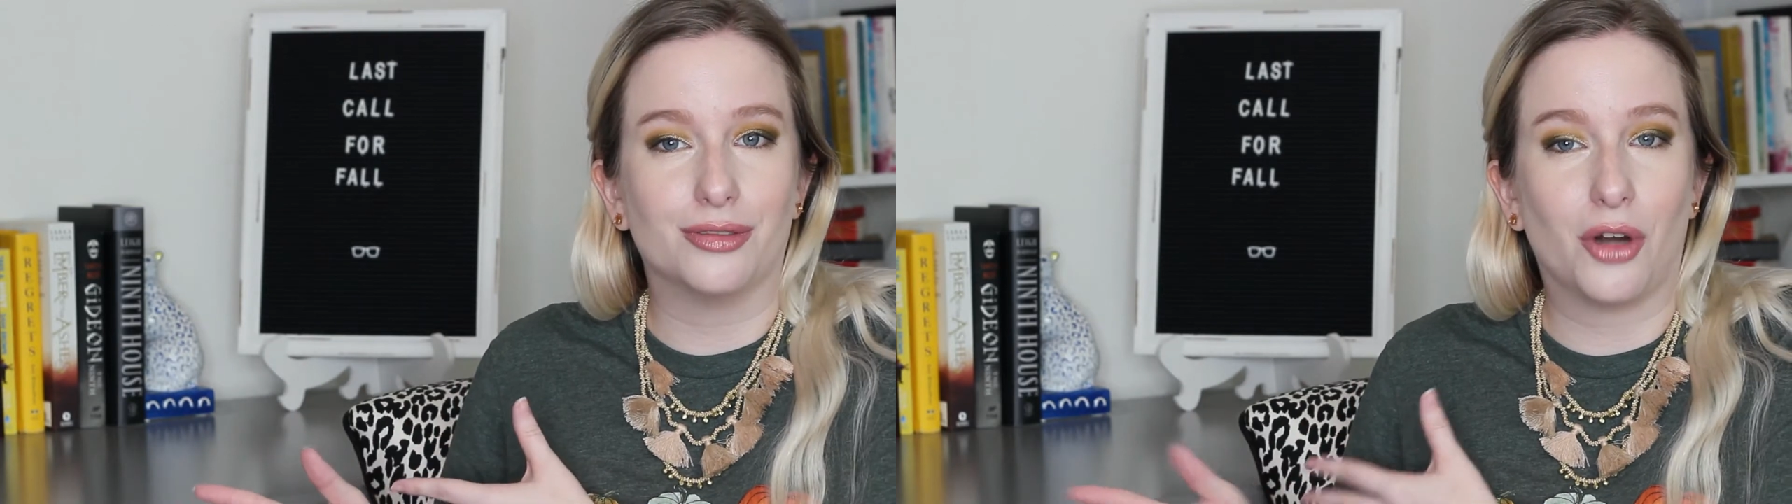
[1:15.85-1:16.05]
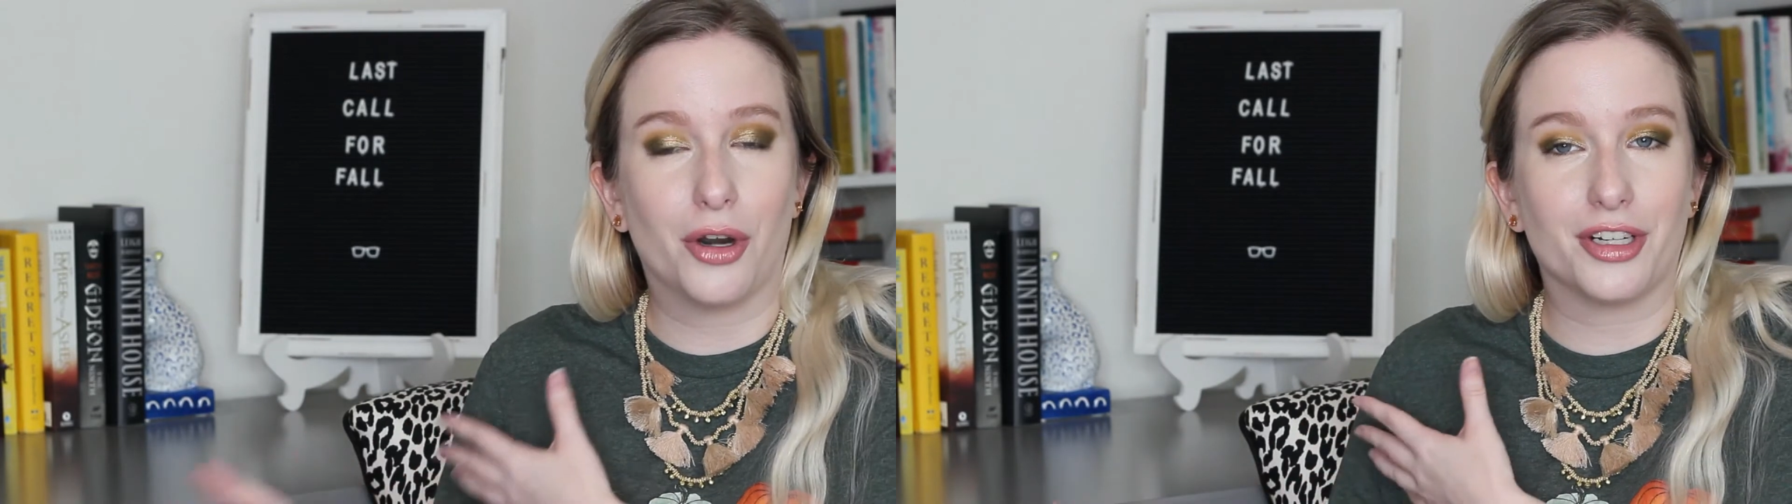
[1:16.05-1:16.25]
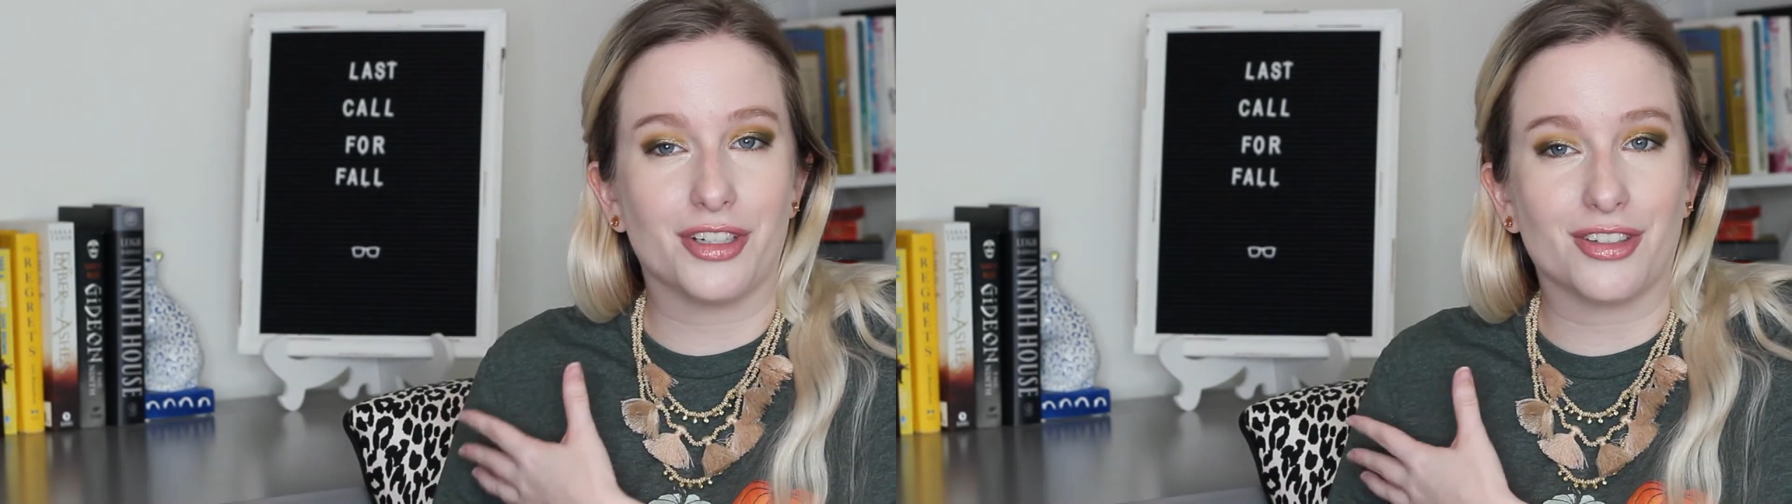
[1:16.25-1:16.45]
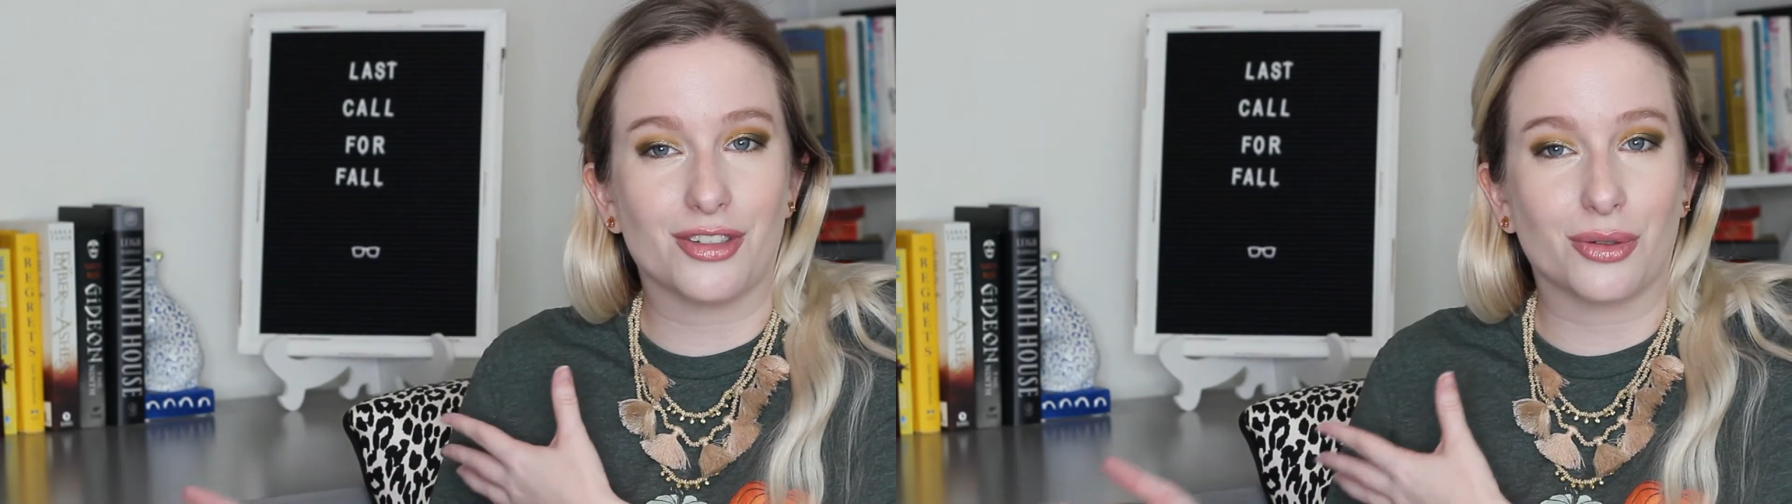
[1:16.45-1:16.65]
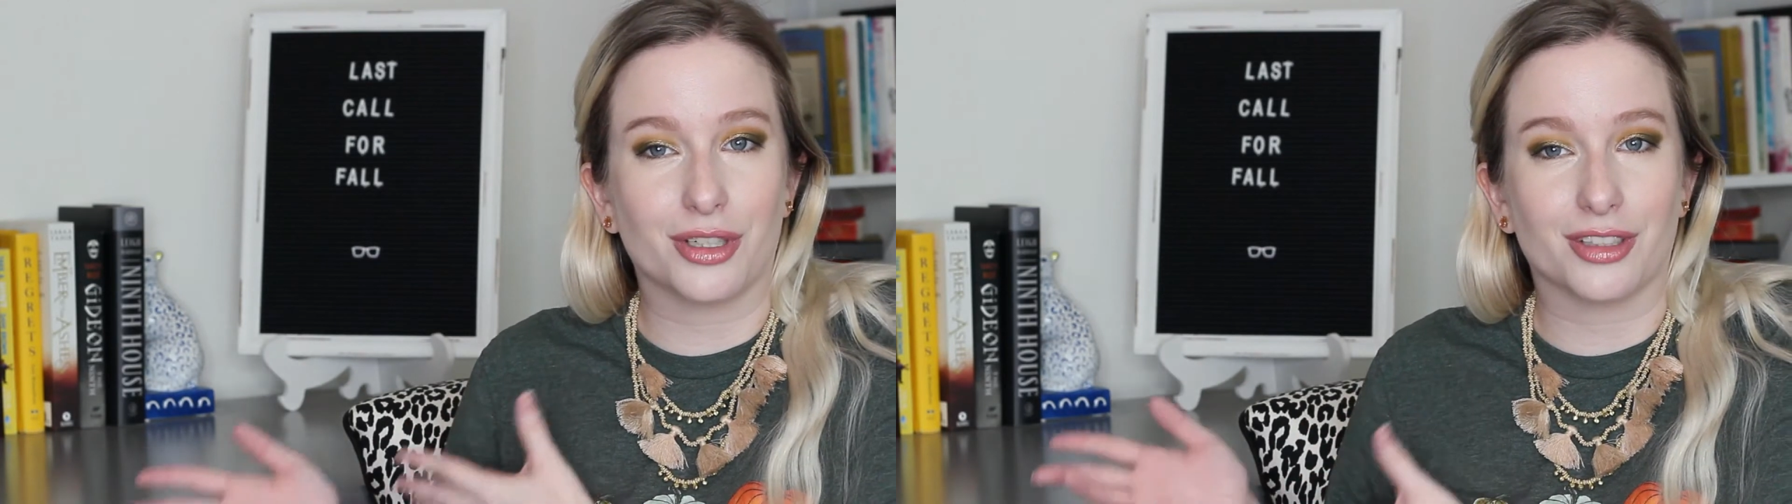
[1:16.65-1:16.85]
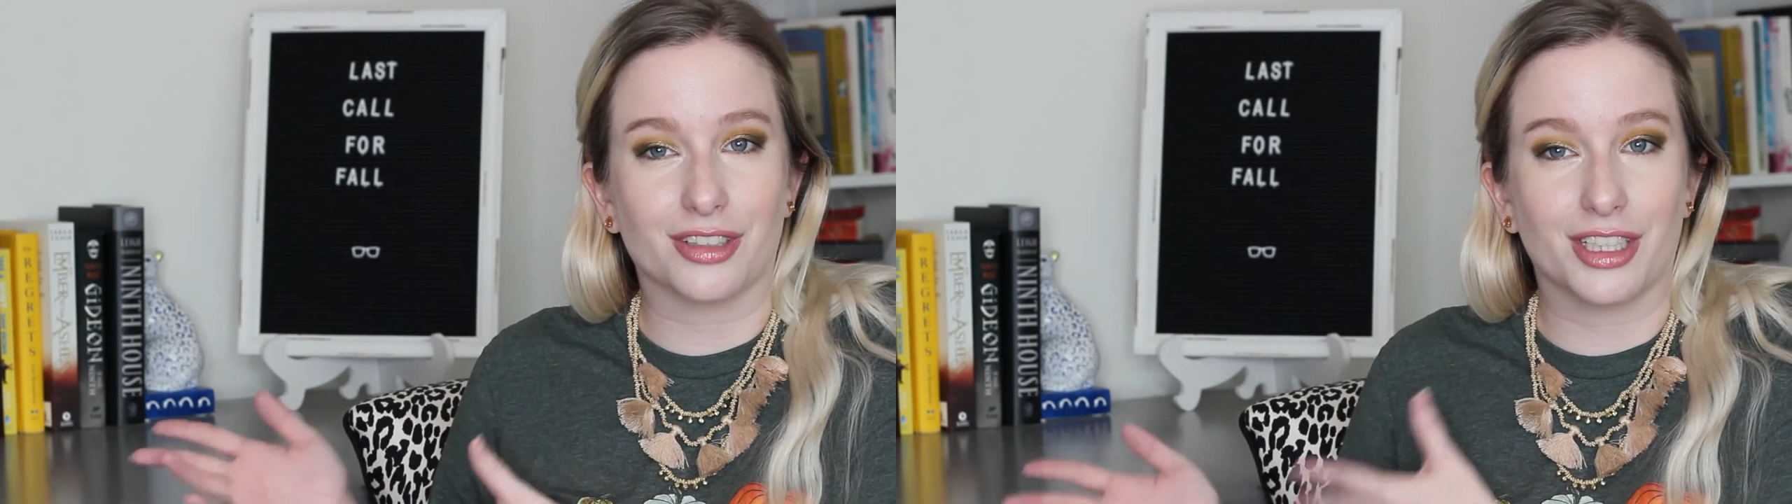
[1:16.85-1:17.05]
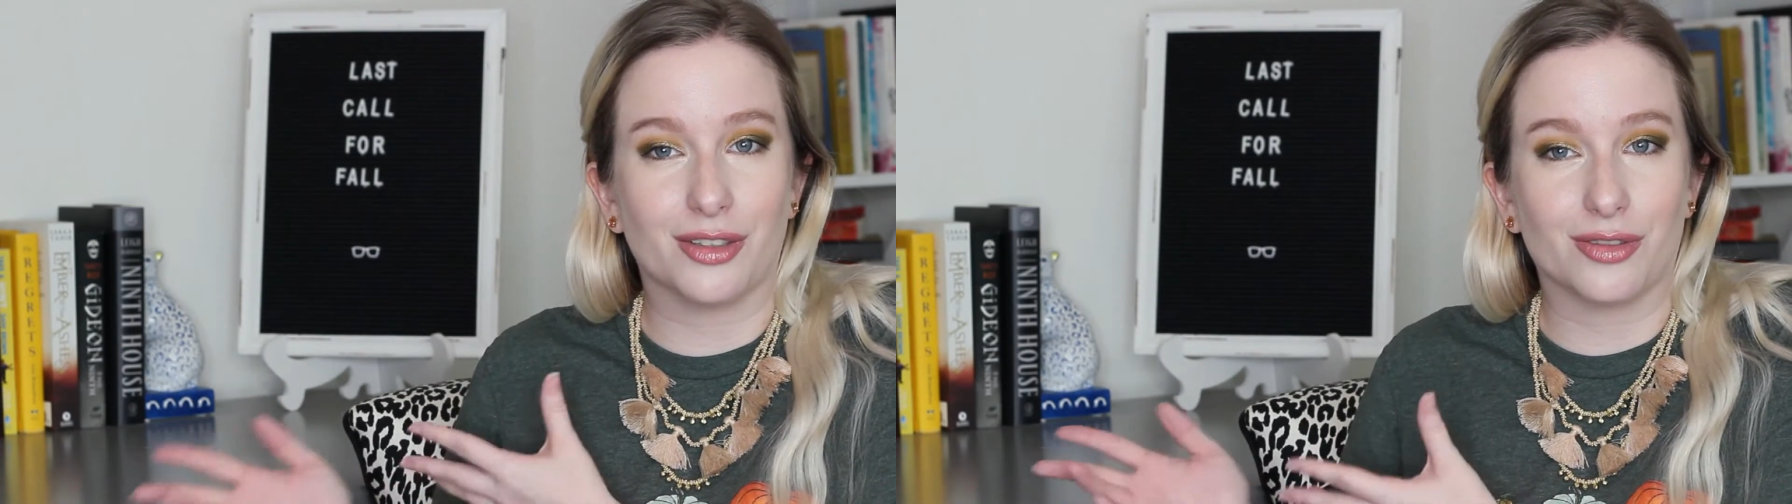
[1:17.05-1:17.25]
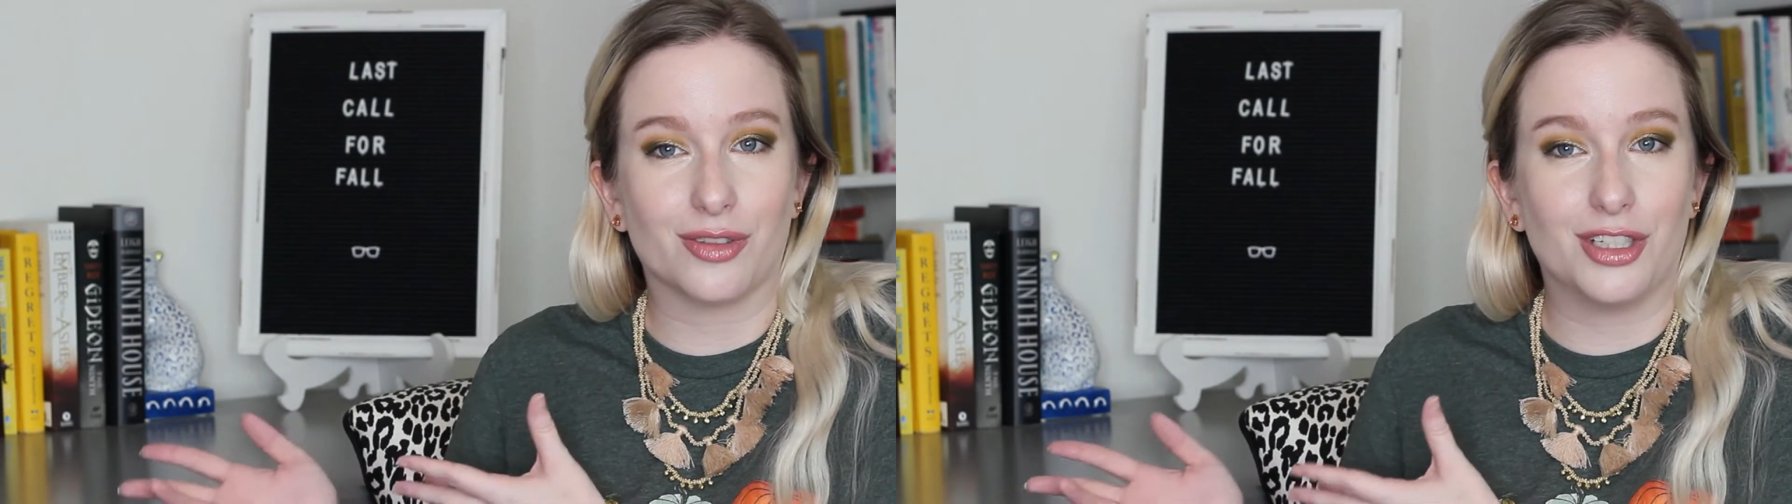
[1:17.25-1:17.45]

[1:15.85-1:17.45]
artists or like